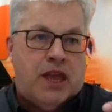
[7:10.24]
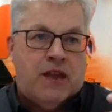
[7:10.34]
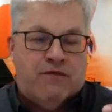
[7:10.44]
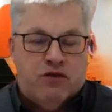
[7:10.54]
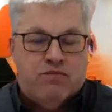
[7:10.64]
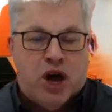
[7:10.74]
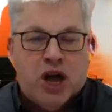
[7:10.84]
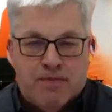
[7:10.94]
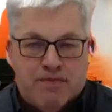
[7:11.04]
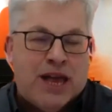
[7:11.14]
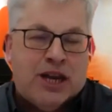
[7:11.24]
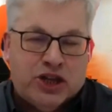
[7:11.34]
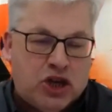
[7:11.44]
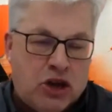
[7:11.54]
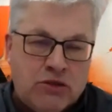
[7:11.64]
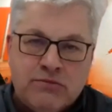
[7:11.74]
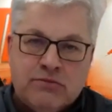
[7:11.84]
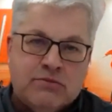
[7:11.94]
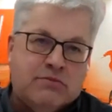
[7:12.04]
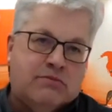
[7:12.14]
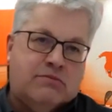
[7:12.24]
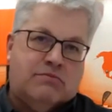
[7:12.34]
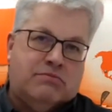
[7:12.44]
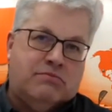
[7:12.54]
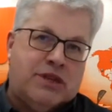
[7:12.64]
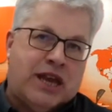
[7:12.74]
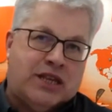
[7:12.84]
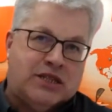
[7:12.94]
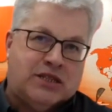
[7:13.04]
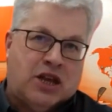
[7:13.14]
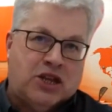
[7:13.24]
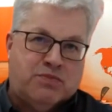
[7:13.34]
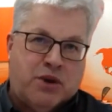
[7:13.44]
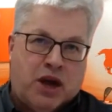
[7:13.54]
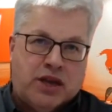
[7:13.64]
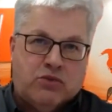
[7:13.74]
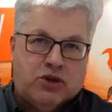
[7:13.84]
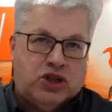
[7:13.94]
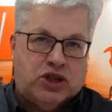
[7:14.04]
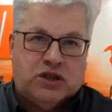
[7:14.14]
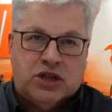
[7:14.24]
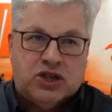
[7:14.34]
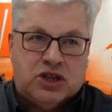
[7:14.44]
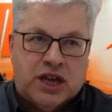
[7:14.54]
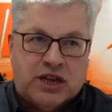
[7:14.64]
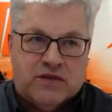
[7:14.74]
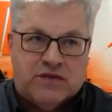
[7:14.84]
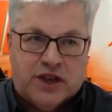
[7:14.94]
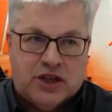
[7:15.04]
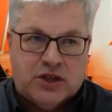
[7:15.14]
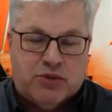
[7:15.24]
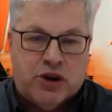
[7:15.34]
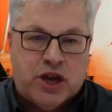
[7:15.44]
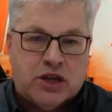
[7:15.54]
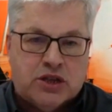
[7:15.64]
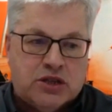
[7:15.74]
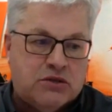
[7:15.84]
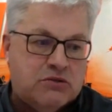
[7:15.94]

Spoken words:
If you buy a Peloton exercise bike, which is an Internet of Things product,